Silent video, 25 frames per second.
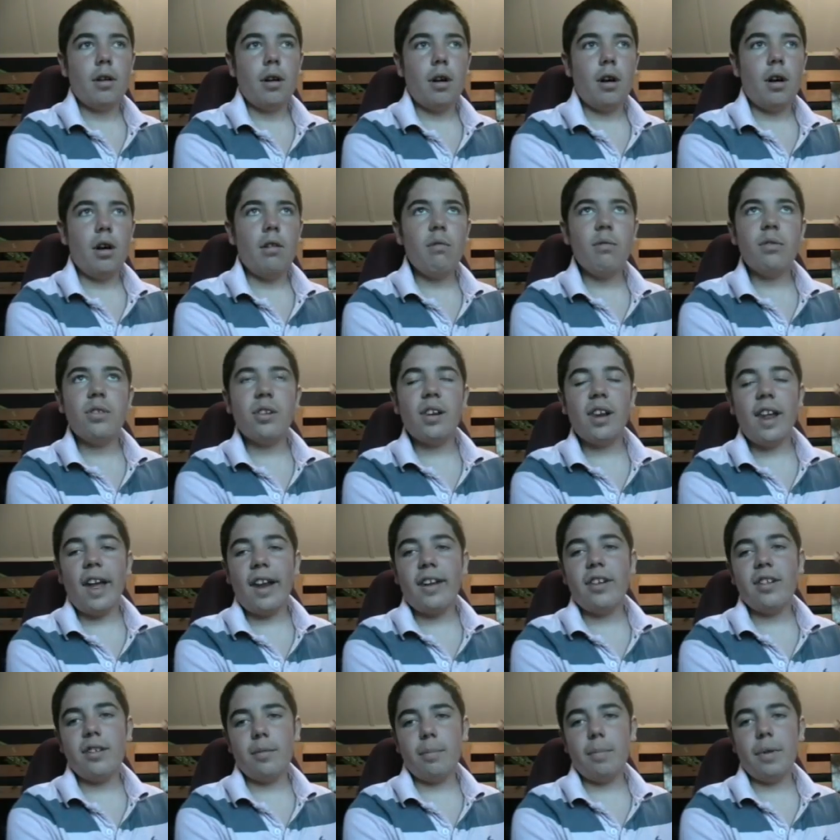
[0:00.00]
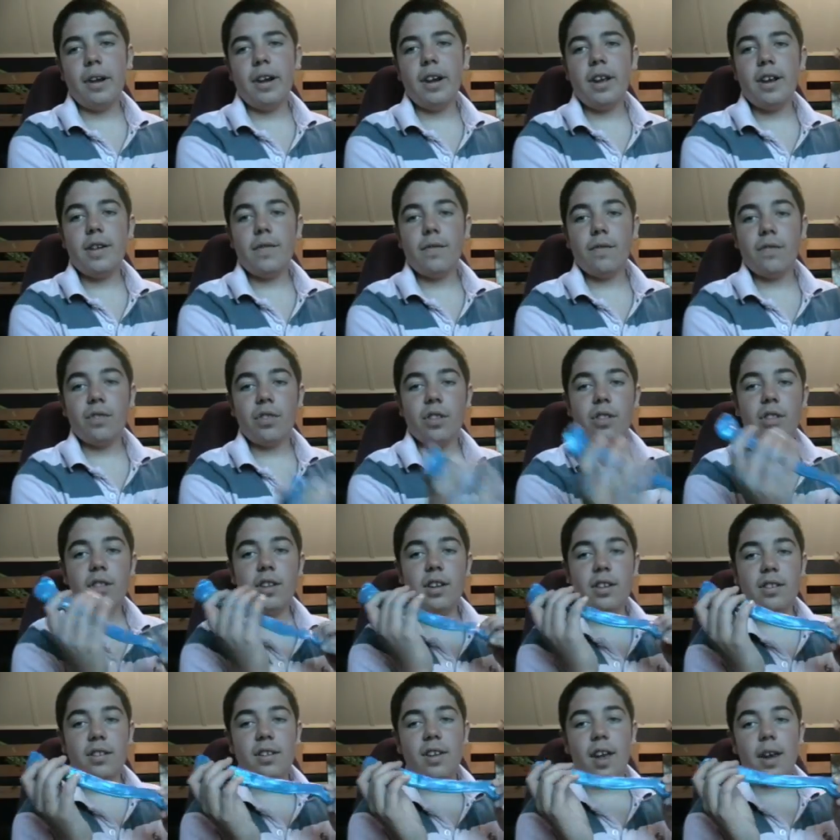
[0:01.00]
I was led to believe that
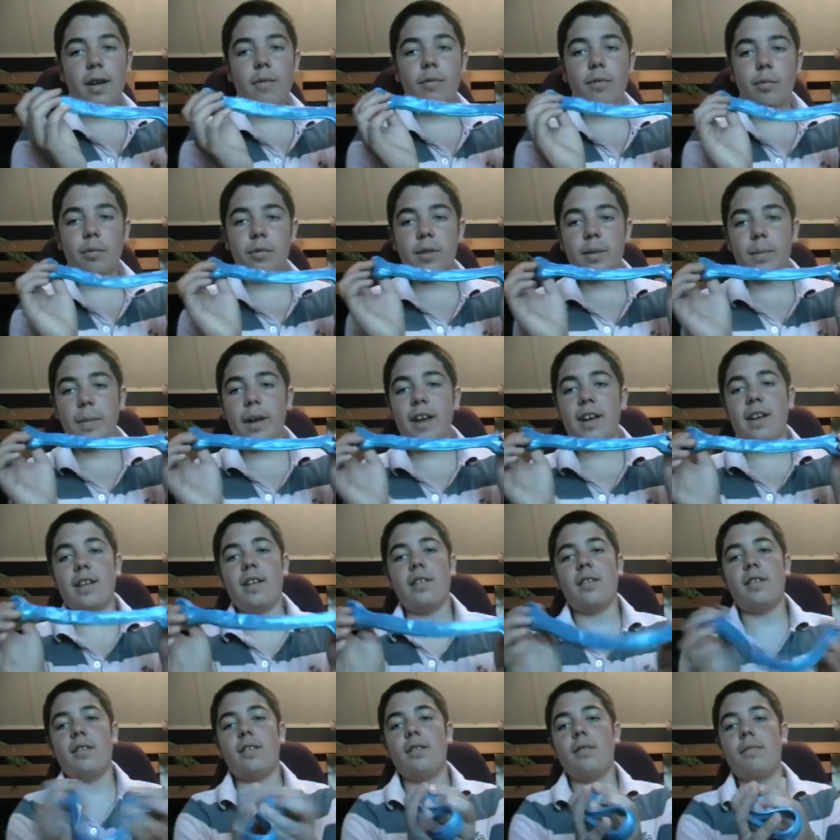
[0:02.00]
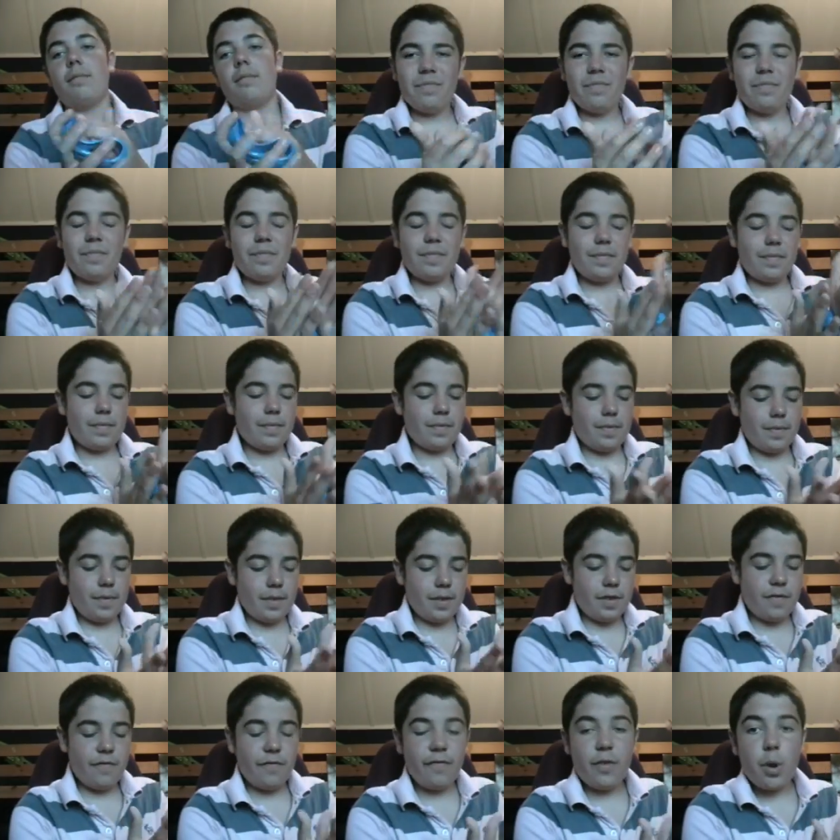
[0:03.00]
this came from space.
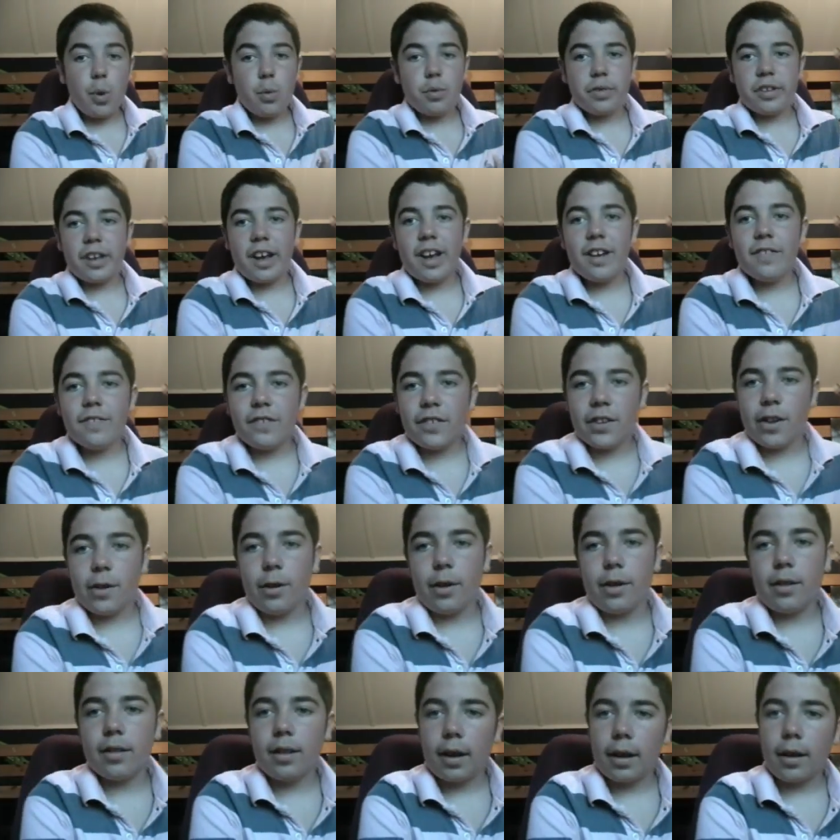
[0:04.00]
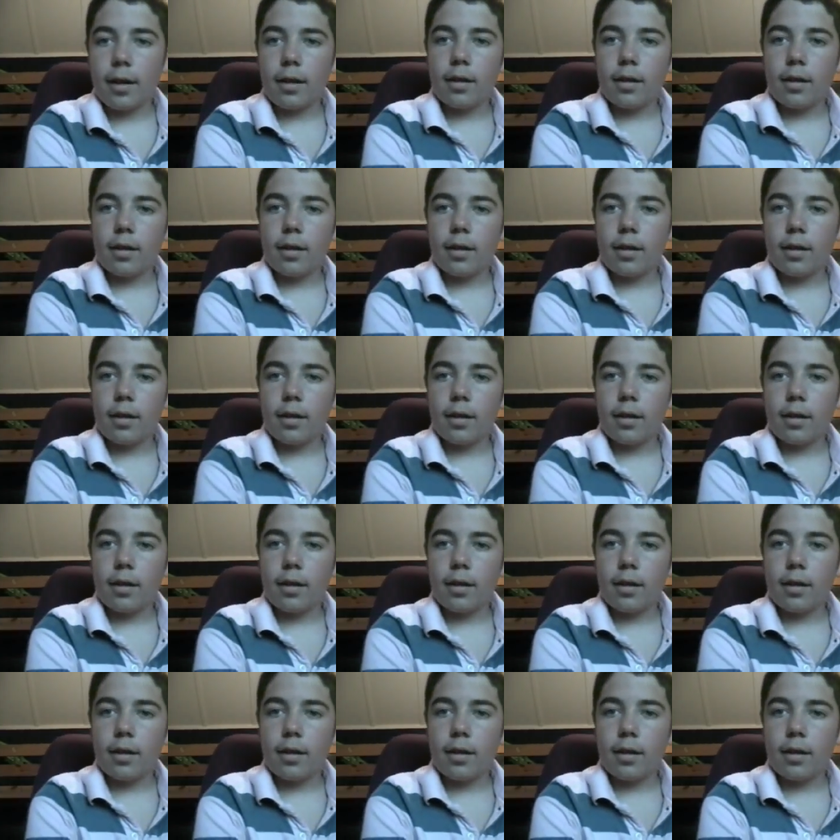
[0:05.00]
It's false advertising.